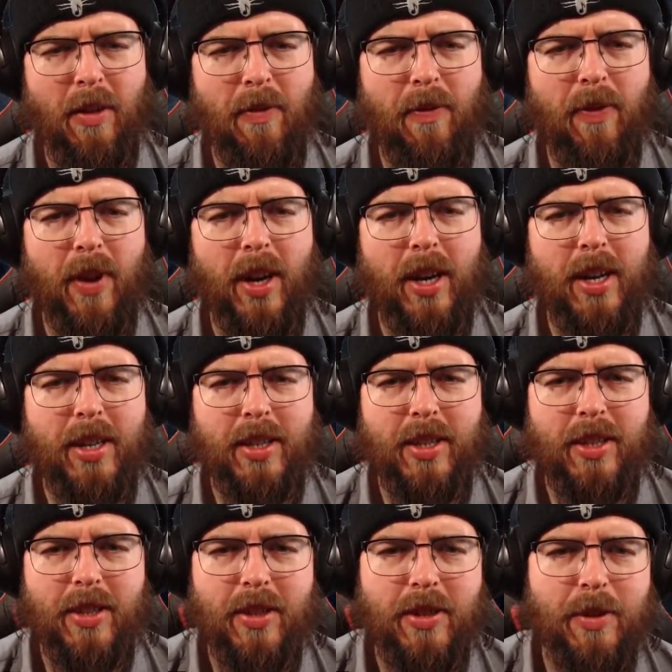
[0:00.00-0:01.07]
Fuck.
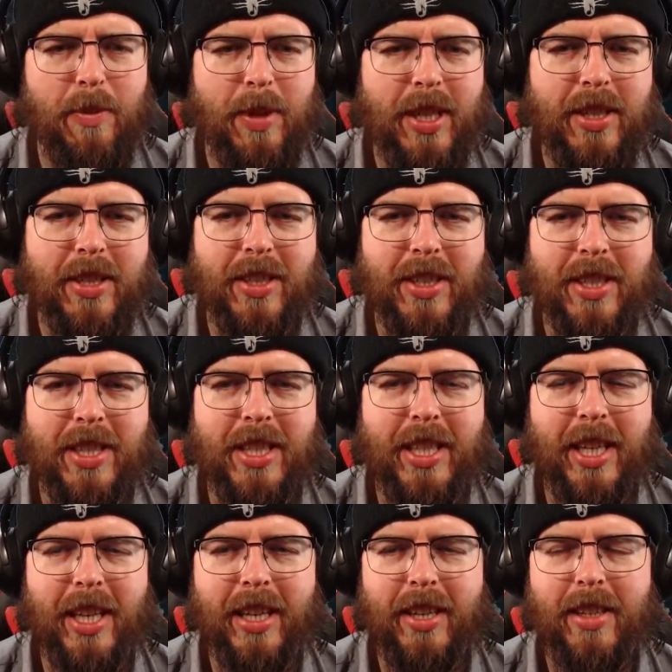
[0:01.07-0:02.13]
Oh my goodness,
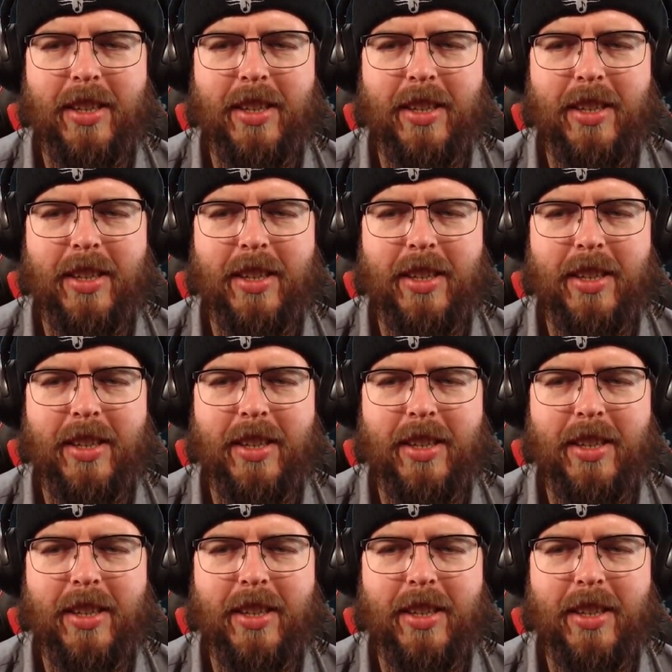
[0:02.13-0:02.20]
shit.